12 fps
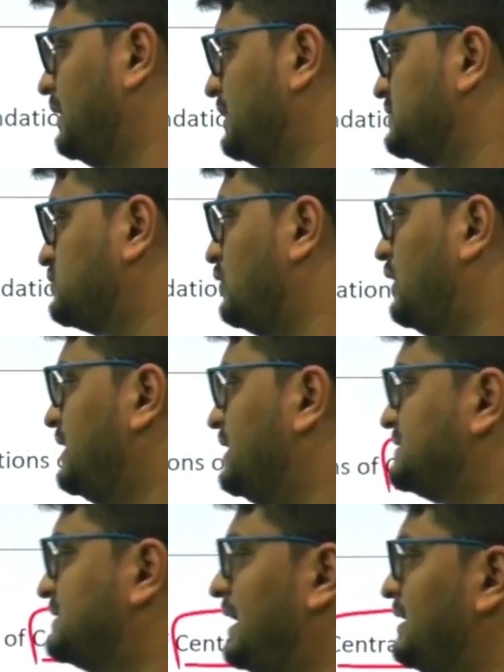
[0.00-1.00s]
is called
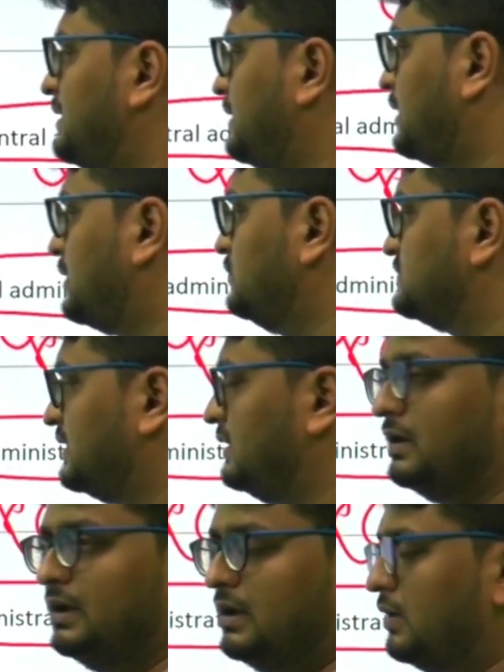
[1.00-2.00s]
as Calcutta Council.
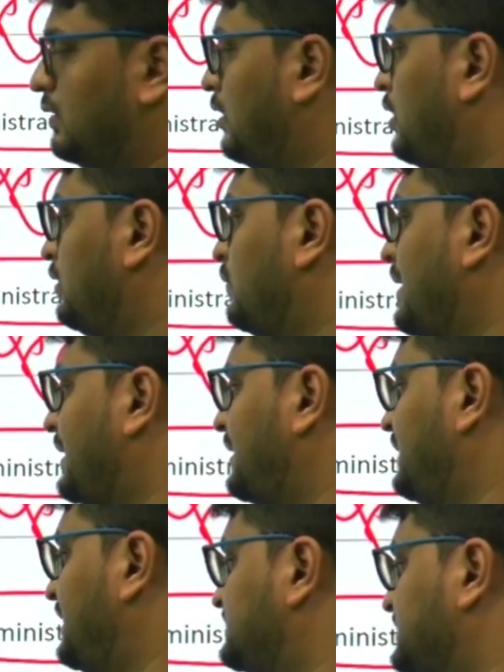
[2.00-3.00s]
Lord
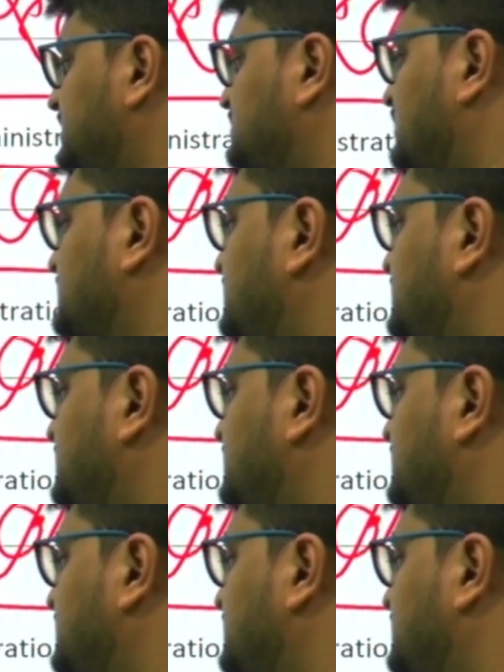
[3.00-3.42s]
Warren Hastings was the